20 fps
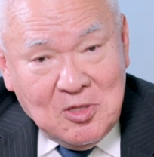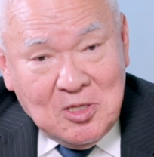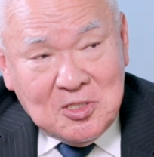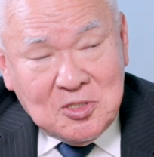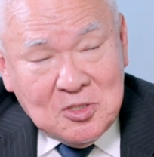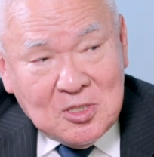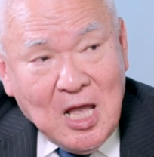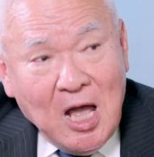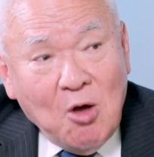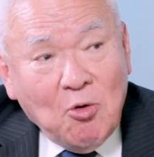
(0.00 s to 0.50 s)
this
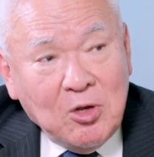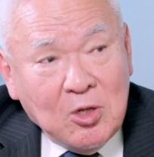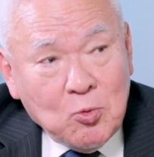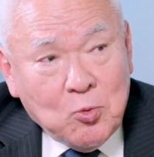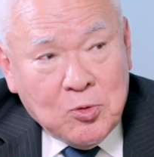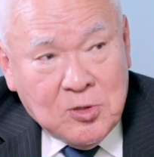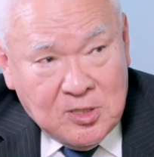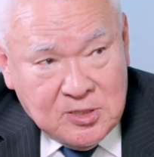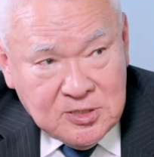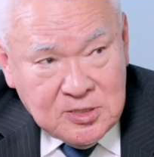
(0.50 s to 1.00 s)
is how it
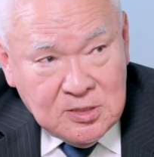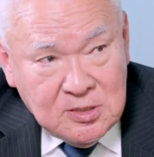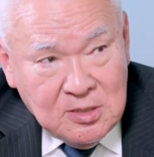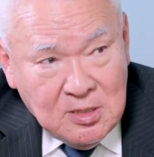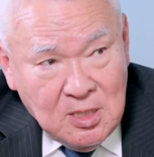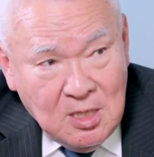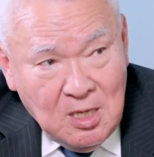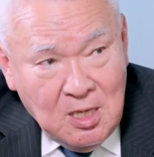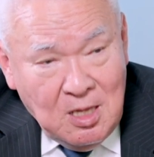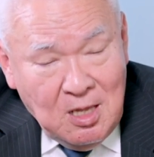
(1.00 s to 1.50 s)
works.
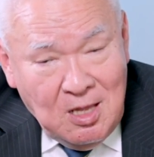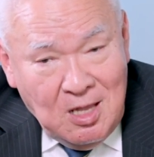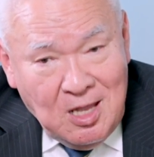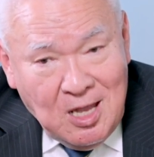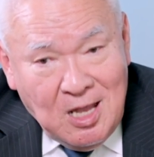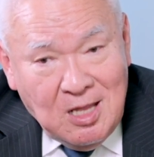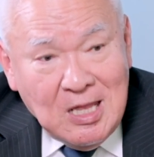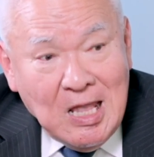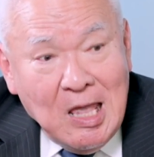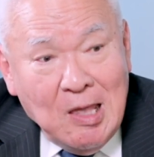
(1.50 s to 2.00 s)

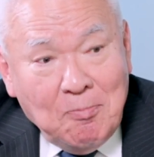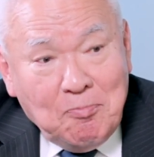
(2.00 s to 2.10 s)
And